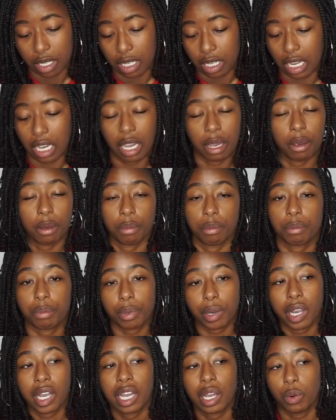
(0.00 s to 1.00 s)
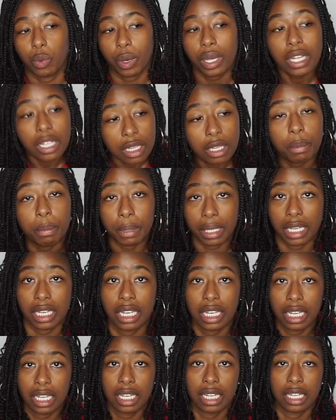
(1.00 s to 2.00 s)
and pray with
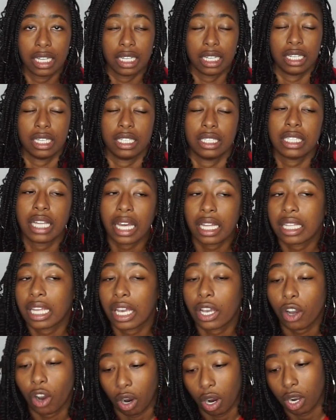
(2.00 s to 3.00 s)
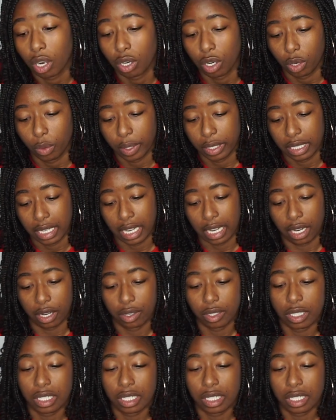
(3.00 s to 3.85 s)
me that they are going down.